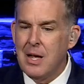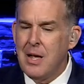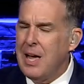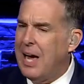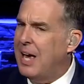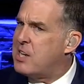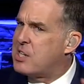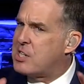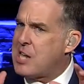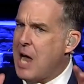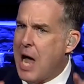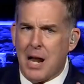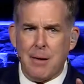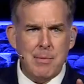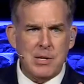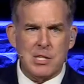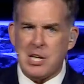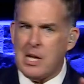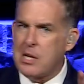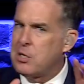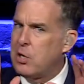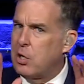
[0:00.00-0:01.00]
And Solomon
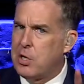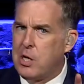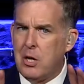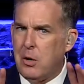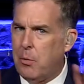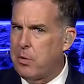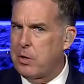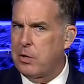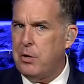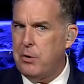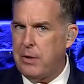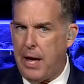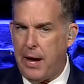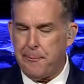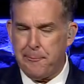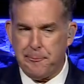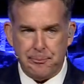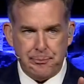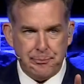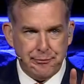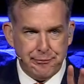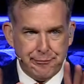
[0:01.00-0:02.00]
says, look, you don't want to do that.
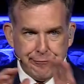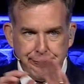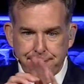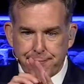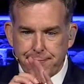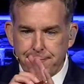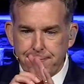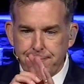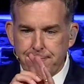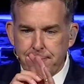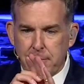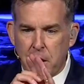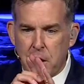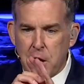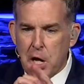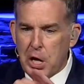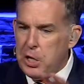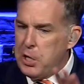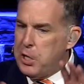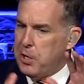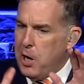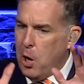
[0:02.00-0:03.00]

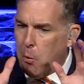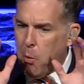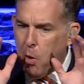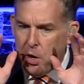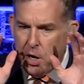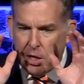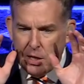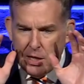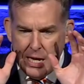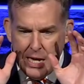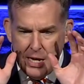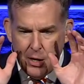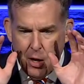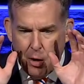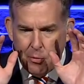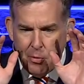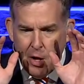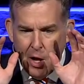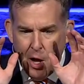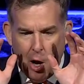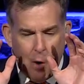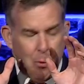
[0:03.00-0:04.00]
You don't want to lean on
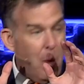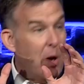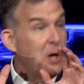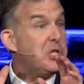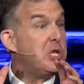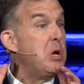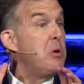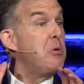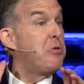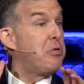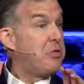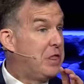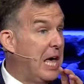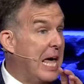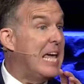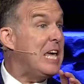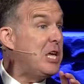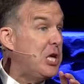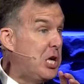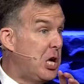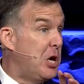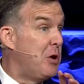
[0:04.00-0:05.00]
what you
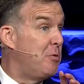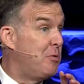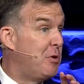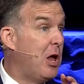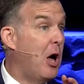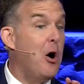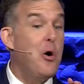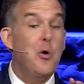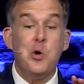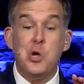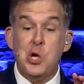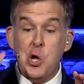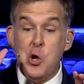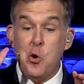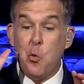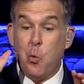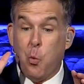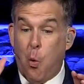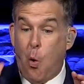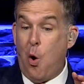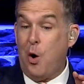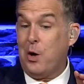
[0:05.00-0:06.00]
think you know. You
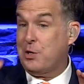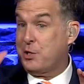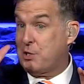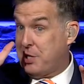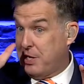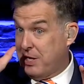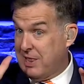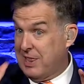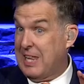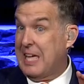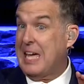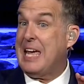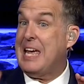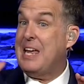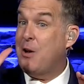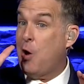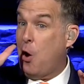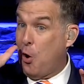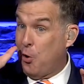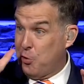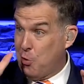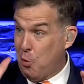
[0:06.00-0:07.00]
want to lean
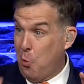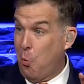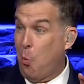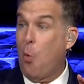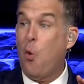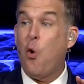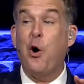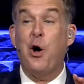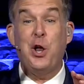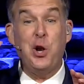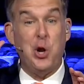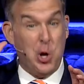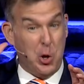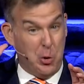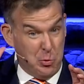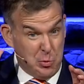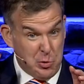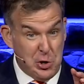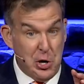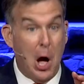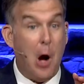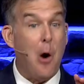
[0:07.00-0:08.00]
on the one who
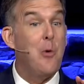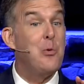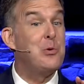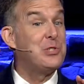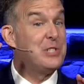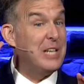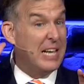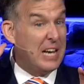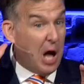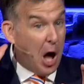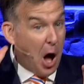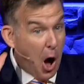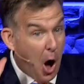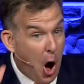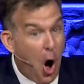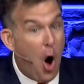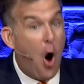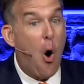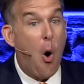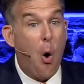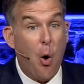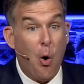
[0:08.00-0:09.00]
knows it
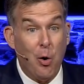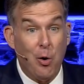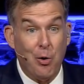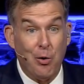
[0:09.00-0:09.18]
all.